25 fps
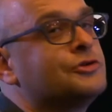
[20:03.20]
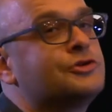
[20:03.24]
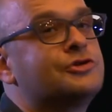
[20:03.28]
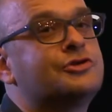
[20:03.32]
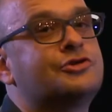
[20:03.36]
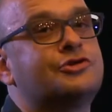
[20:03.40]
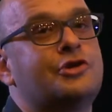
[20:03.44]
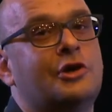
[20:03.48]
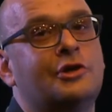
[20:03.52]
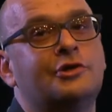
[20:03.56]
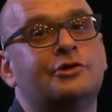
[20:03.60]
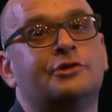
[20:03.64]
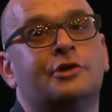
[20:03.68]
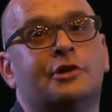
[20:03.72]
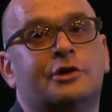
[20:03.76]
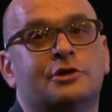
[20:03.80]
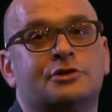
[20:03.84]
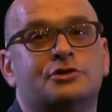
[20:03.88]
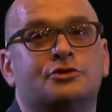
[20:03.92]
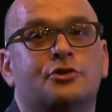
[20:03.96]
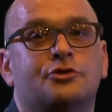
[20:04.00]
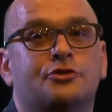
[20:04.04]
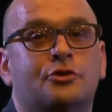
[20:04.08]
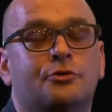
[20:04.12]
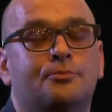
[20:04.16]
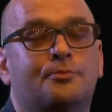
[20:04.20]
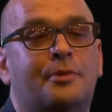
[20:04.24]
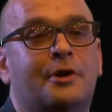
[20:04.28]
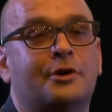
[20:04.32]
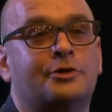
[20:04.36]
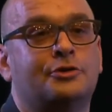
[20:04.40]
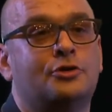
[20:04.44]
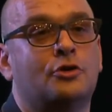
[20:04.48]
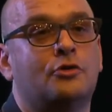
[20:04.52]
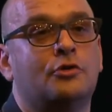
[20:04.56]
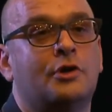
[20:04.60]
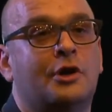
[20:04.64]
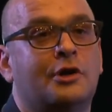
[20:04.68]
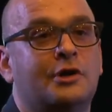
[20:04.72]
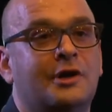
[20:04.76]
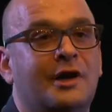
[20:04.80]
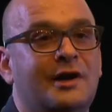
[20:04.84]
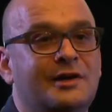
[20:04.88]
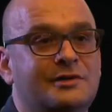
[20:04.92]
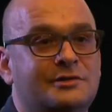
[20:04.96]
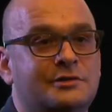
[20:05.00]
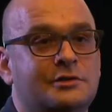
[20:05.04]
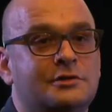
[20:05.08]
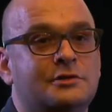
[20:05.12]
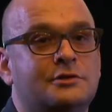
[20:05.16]
on standards, not on particular
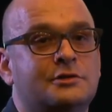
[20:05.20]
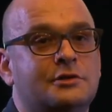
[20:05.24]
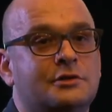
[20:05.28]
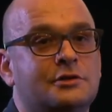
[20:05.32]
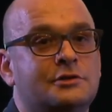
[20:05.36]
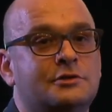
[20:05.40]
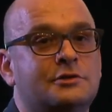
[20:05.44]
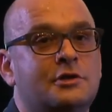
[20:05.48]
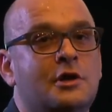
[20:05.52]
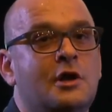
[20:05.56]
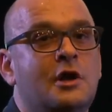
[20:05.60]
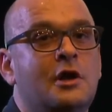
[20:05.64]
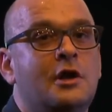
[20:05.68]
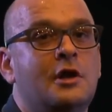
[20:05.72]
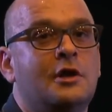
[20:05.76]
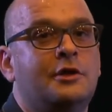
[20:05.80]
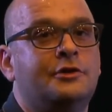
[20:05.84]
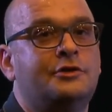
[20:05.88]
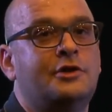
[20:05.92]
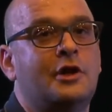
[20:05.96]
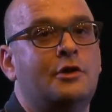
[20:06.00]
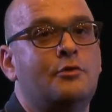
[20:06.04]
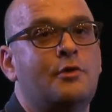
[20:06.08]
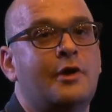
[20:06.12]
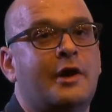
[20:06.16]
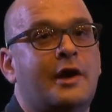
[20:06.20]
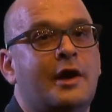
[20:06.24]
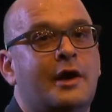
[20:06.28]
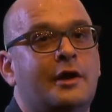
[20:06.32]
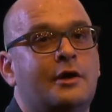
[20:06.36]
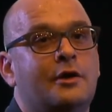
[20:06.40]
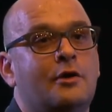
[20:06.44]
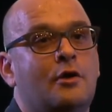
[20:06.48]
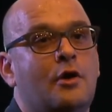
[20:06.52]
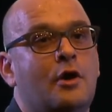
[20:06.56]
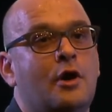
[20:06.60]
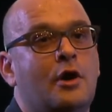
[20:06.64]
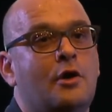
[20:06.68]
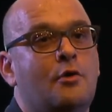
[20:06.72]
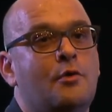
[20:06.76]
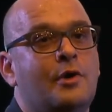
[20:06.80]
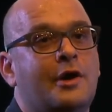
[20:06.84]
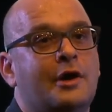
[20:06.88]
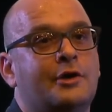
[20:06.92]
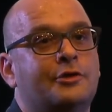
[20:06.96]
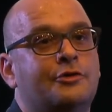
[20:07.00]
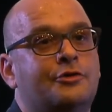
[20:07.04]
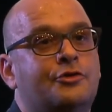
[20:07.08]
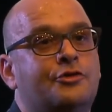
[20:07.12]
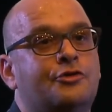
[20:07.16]
licenses, then we
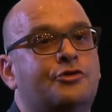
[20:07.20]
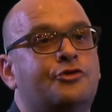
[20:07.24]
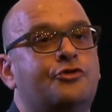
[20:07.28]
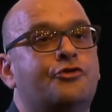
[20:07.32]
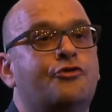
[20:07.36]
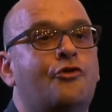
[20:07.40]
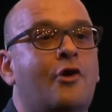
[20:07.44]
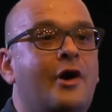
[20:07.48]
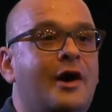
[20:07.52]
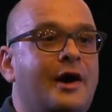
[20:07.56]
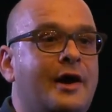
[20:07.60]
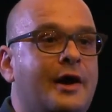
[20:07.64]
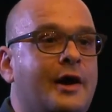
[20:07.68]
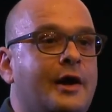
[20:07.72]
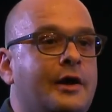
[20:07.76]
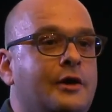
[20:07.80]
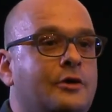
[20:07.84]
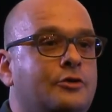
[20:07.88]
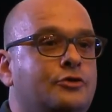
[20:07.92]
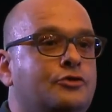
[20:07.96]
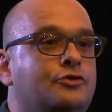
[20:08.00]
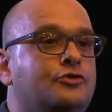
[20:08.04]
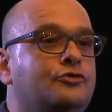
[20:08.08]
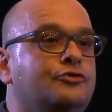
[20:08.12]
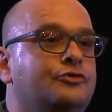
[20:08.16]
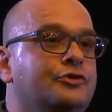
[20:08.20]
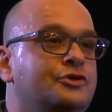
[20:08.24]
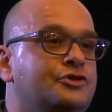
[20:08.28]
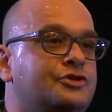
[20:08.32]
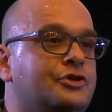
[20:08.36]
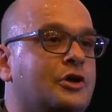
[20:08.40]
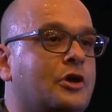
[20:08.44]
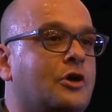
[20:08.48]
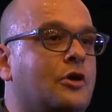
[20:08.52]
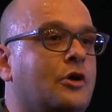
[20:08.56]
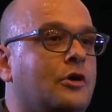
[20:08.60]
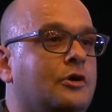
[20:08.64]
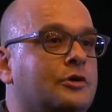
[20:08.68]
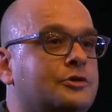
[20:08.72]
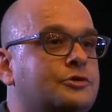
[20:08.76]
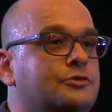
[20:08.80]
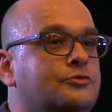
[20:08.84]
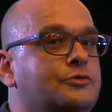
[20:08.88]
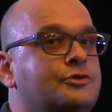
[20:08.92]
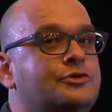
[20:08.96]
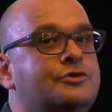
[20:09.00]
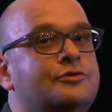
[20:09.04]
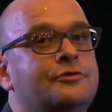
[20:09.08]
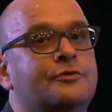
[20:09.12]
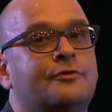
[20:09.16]
can try to reach the goals
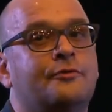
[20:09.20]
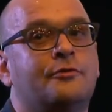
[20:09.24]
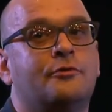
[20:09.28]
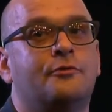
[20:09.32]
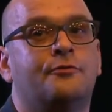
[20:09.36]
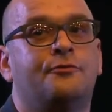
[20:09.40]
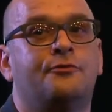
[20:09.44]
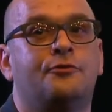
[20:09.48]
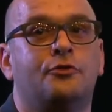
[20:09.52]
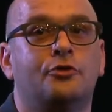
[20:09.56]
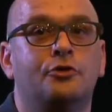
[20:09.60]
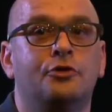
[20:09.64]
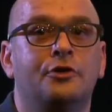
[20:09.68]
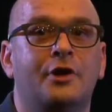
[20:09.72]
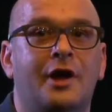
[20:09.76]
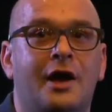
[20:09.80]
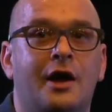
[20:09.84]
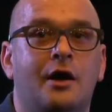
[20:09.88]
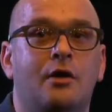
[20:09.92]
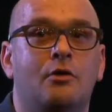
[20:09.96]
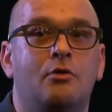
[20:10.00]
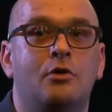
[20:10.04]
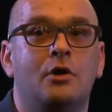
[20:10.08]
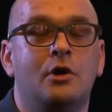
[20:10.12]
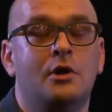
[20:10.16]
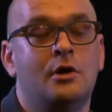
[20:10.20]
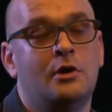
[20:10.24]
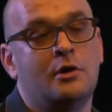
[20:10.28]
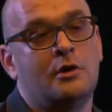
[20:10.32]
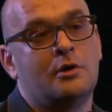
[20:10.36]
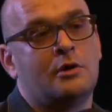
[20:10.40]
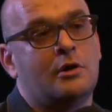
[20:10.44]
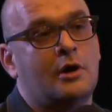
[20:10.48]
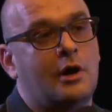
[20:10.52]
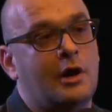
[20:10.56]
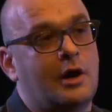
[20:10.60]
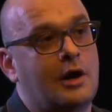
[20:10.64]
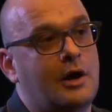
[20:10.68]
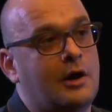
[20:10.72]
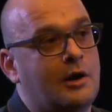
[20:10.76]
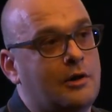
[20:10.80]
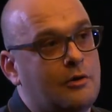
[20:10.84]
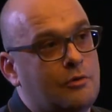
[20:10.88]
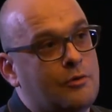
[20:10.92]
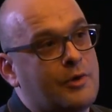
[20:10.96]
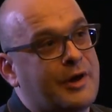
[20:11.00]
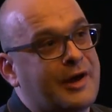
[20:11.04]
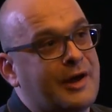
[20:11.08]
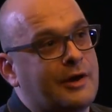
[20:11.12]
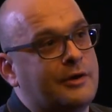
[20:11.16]
which for now
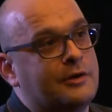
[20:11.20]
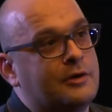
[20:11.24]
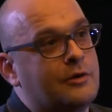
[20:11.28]
we